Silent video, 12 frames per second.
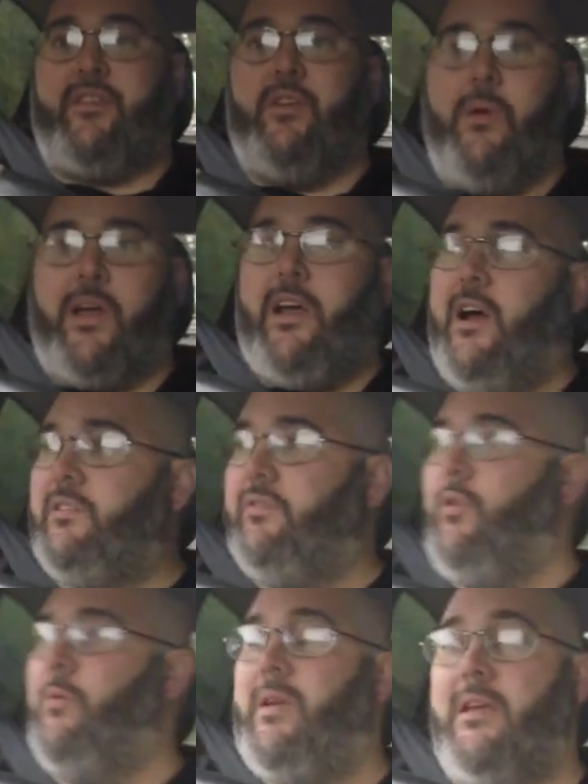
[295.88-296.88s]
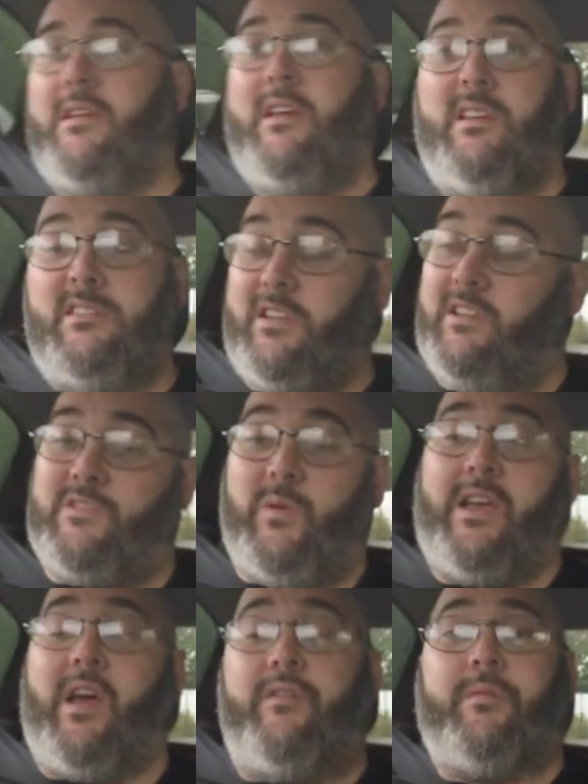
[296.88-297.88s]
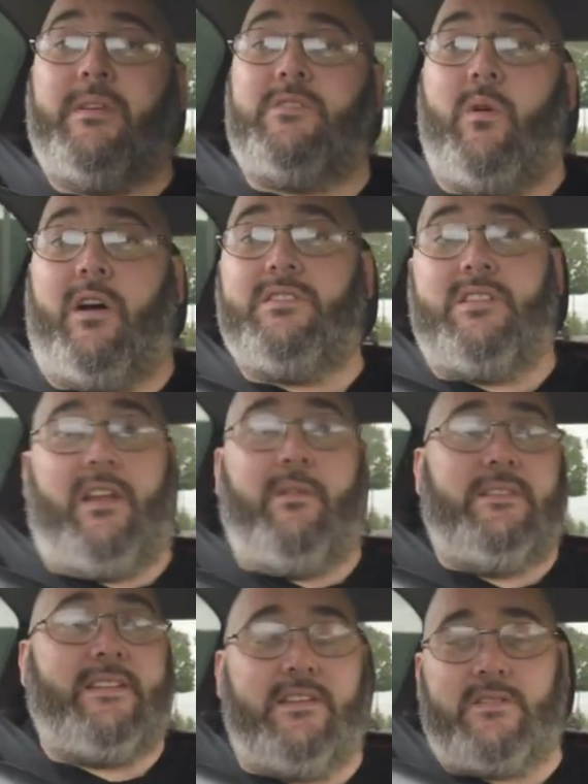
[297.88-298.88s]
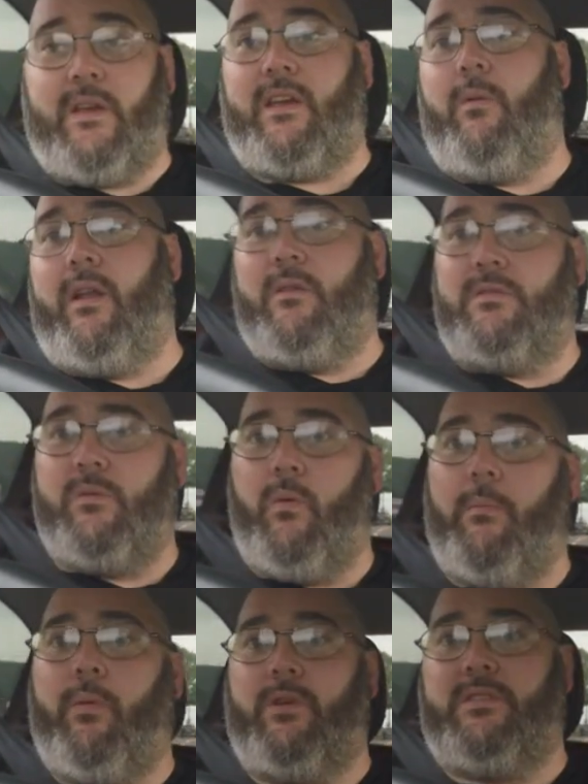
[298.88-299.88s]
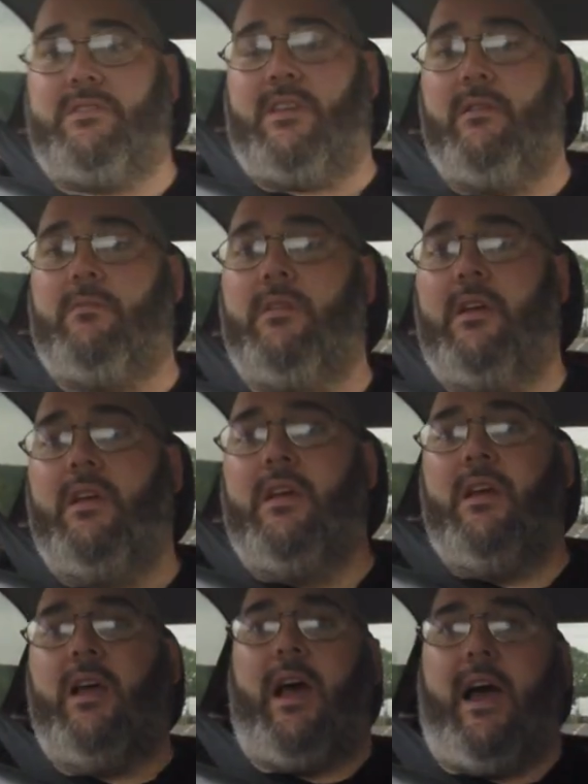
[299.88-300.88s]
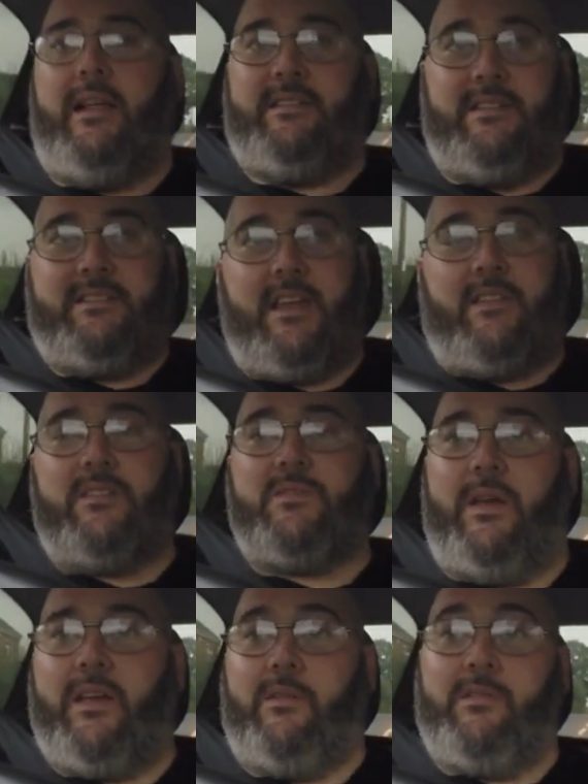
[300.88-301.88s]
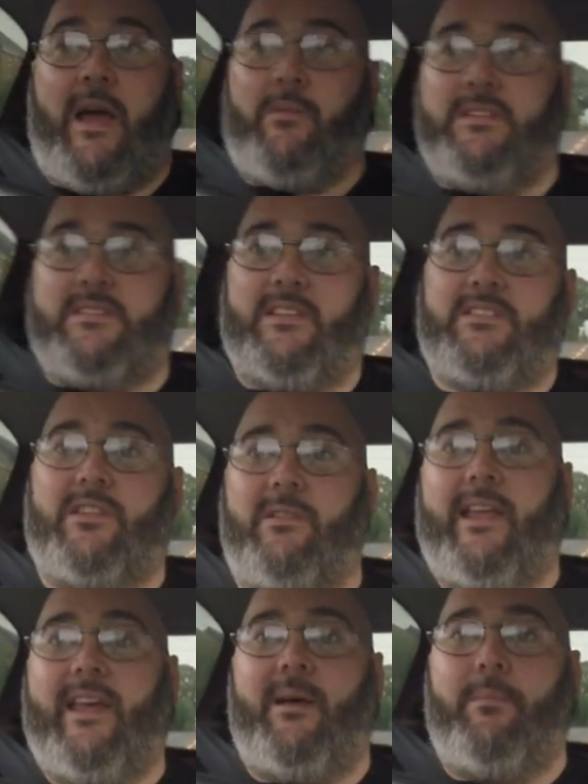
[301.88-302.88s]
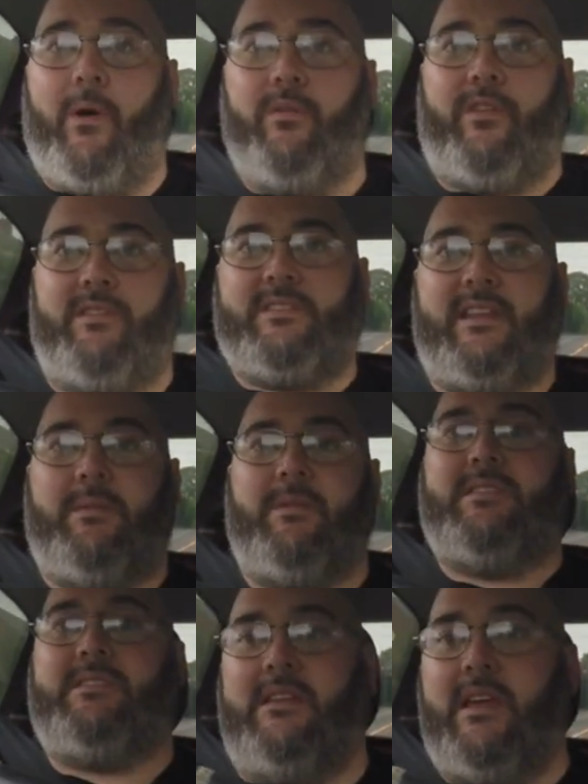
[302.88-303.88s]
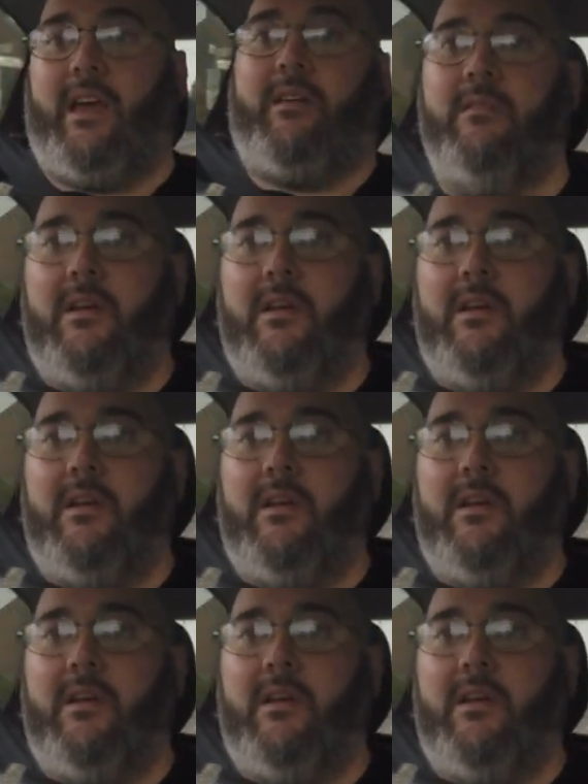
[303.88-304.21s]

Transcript: a few of my cars for me. He's done the Twingo for me twice. He did the Twingo when it was a 1.2, and he's done the Twingo now it's the 2 litre, both on the same ECU.